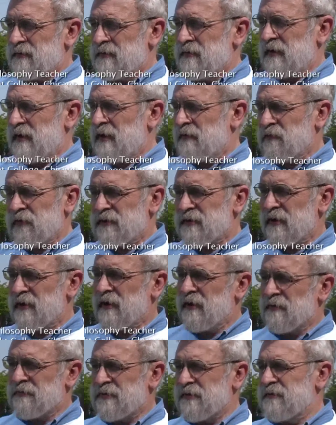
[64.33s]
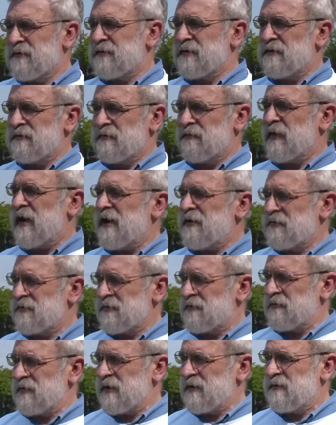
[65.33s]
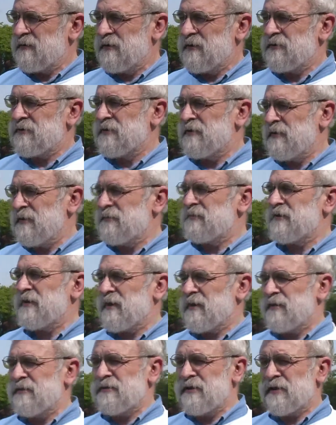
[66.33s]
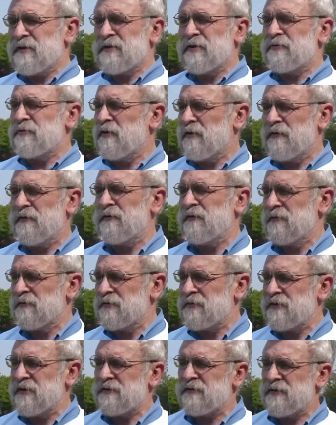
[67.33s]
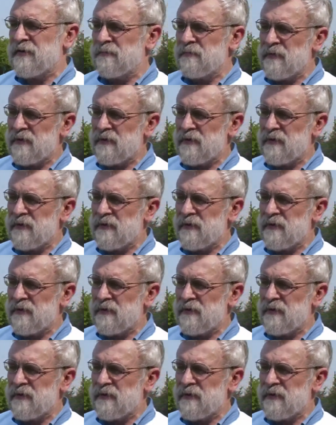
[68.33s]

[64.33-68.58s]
The, everything else is advisory. So it's like a dictatorial system.